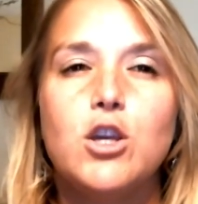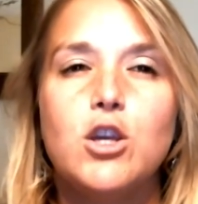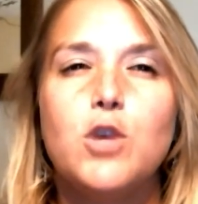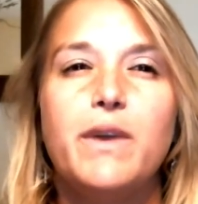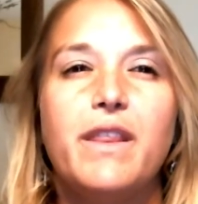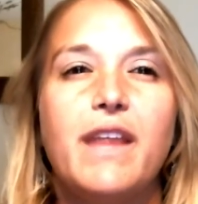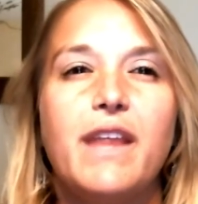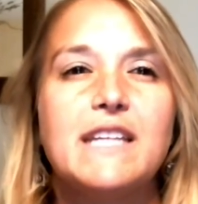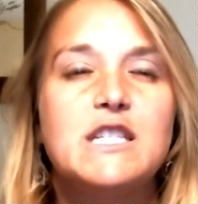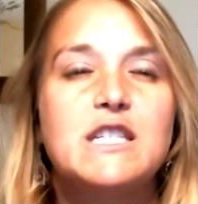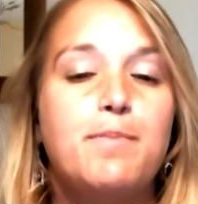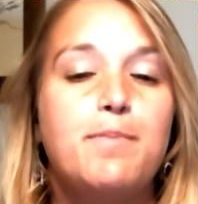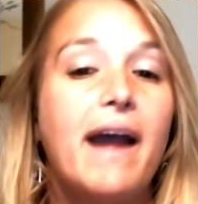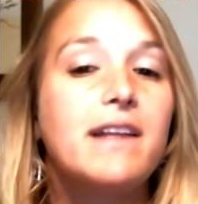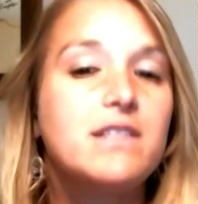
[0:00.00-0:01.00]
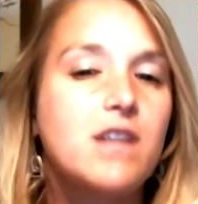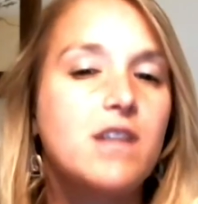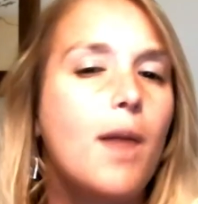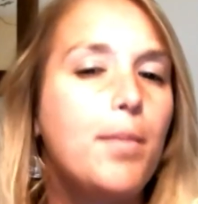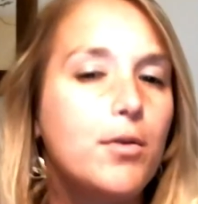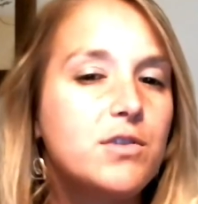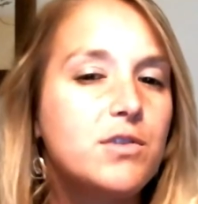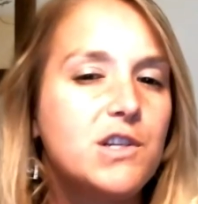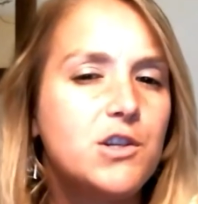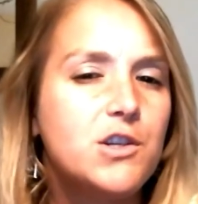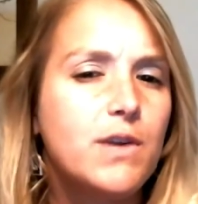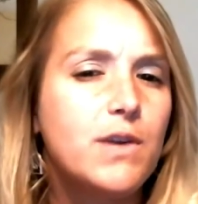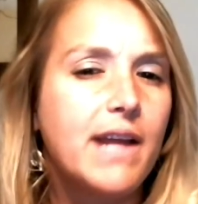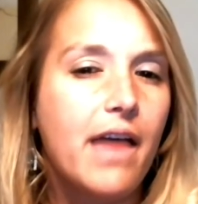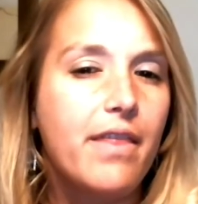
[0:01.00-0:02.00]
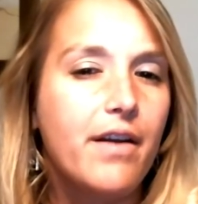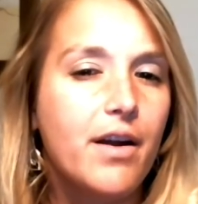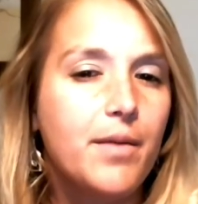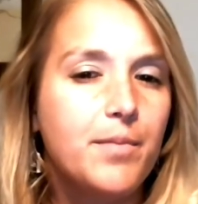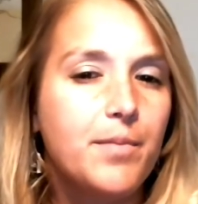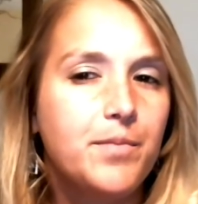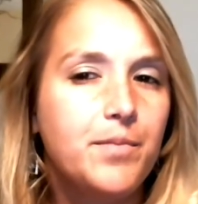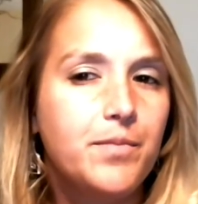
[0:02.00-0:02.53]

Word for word: you would expect couples to do together.